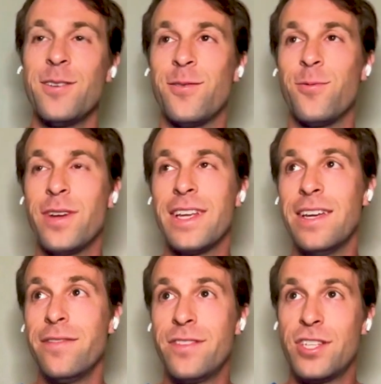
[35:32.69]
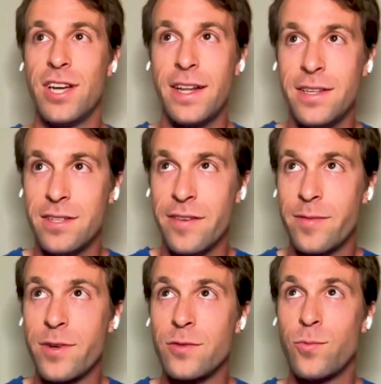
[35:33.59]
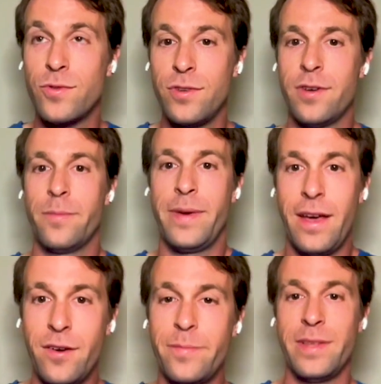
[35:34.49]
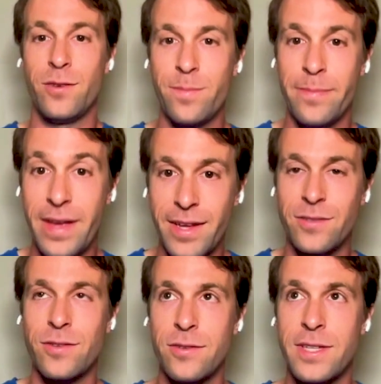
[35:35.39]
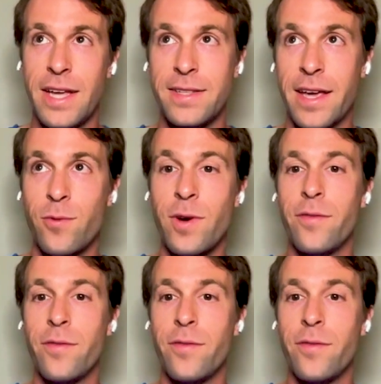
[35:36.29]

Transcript: You know, what if the Chinese government were to compel Bitmain to do the attack?